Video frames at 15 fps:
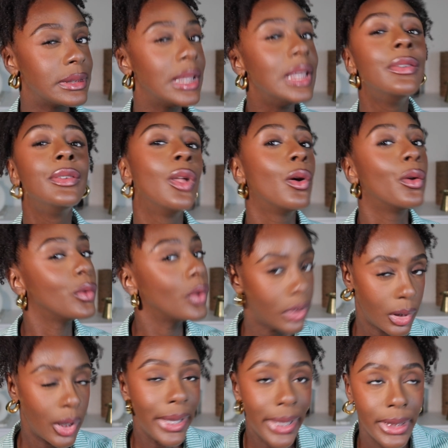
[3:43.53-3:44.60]
Even though,
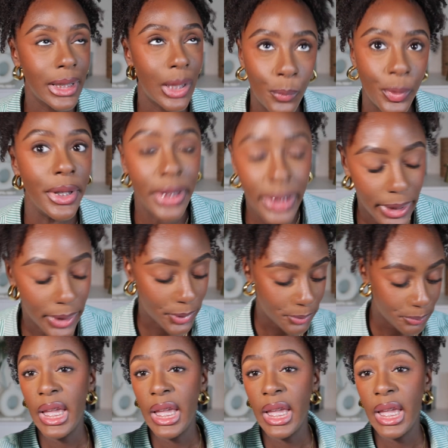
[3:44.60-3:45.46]
again, I wasn't there.